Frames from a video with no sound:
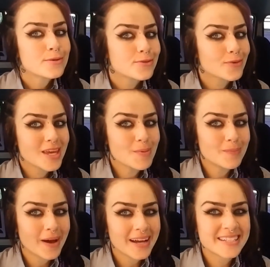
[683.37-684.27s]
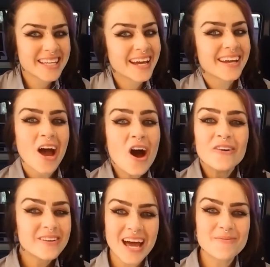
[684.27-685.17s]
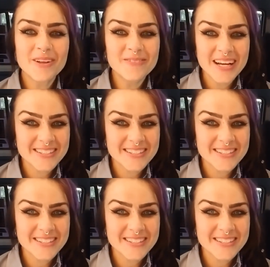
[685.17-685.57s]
So keep in mind, like, when I pulled my